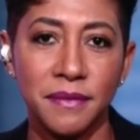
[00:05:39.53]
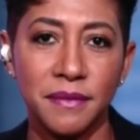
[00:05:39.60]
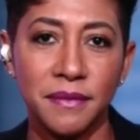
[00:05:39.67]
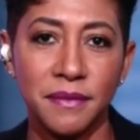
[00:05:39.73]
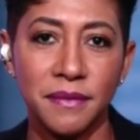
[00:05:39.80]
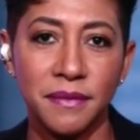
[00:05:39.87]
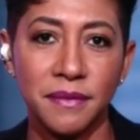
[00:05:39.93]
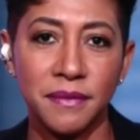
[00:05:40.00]

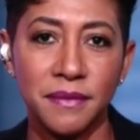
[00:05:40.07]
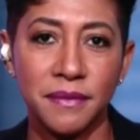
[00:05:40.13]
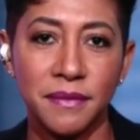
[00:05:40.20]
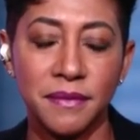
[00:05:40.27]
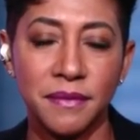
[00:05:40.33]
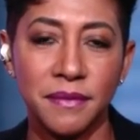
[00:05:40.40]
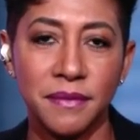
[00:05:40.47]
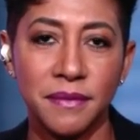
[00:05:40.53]

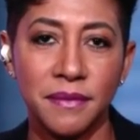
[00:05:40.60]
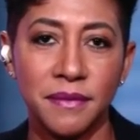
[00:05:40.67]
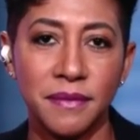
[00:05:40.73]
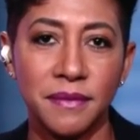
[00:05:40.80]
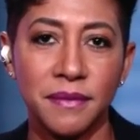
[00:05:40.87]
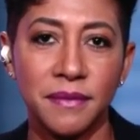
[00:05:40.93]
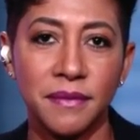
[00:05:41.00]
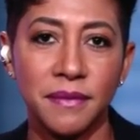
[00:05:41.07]

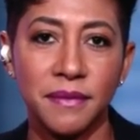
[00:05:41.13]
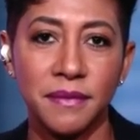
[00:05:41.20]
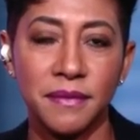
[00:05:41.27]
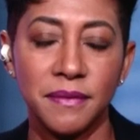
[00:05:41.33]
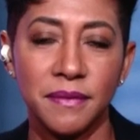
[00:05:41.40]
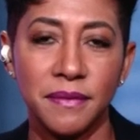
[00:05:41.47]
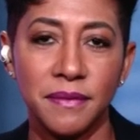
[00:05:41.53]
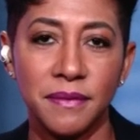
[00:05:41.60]

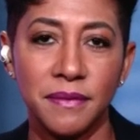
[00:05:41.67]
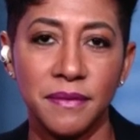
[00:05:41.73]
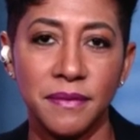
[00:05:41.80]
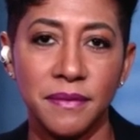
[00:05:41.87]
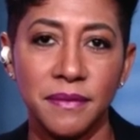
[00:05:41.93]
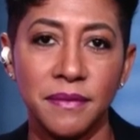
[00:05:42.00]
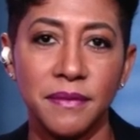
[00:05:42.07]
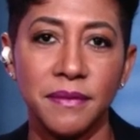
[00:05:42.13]

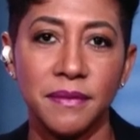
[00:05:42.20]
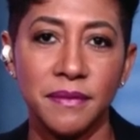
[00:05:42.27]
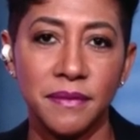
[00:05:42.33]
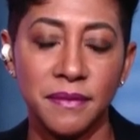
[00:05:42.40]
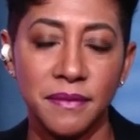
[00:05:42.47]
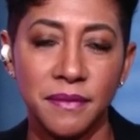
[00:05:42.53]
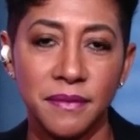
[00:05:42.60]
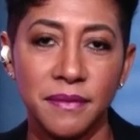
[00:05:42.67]

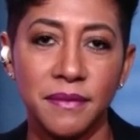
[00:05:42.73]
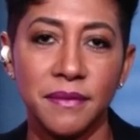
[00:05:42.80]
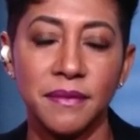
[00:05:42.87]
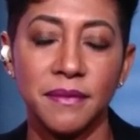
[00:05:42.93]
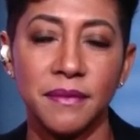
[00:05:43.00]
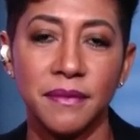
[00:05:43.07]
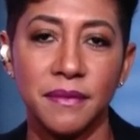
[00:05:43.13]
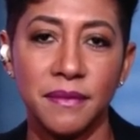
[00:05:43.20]

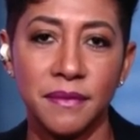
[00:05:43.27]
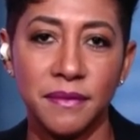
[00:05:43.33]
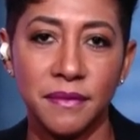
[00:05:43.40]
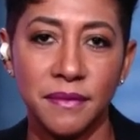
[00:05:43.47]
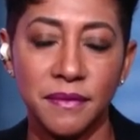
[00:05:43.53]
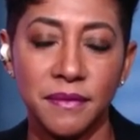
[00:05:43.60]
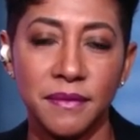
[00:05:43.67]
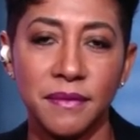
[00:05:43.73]

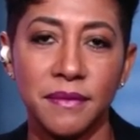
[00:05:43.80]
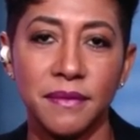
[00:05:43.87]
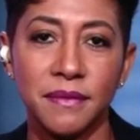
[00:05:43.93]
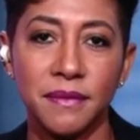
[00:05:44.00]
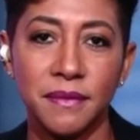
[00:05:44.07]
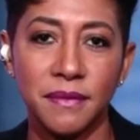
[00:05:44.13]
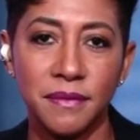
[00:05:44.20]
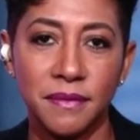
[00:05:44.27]

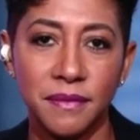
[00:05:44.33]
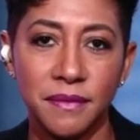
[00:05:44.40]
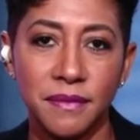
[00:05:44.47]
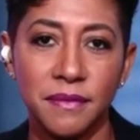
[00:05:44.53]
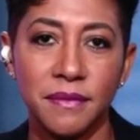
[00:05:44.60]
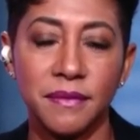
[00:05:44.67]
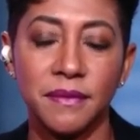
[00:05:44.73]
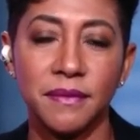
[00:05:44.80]

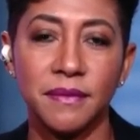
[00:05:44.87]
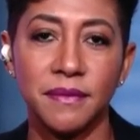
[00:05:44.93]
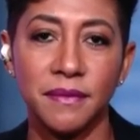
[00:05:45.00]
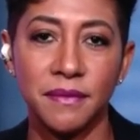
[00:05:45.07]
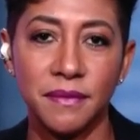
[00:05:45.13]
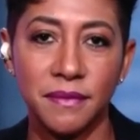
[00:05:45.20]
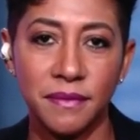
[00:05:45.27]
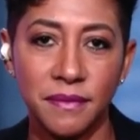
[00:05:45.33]

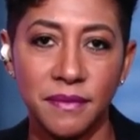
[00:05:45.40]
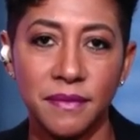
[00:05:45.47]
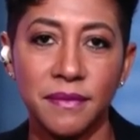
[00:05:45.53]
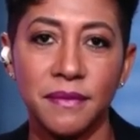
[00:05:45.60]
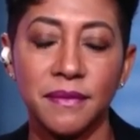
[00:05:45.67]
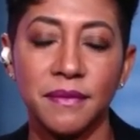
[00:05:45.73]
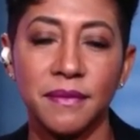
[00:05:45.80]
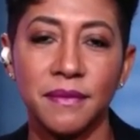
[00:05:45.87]

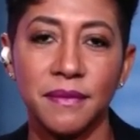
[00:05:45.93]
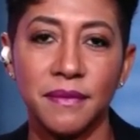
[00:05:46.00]
The person shown says nothing.